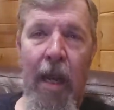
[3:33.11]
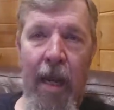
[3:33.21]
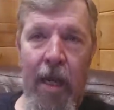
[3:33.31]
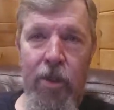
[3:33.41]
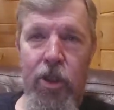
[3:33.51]

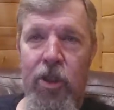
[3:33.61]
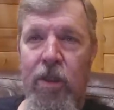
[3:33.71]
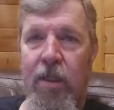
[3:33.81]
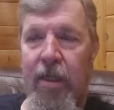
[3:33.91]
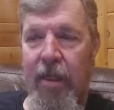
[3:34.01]

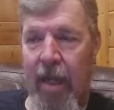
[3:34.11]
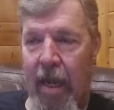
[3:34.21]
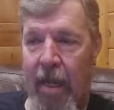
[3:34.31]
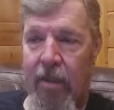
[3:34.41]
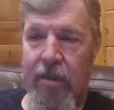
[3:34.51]
ash,
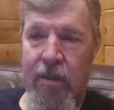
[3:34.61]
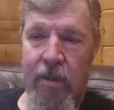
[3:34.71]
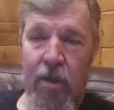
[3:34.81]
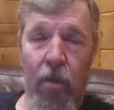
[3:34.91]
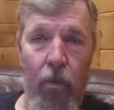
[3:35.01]

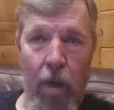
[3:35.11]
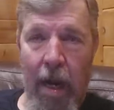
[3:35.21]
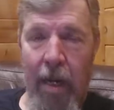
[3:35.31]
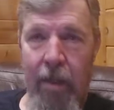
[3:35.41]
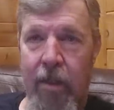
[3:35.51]
gas,
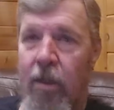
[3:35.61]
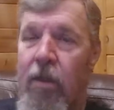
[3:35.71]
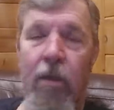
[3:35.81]
rock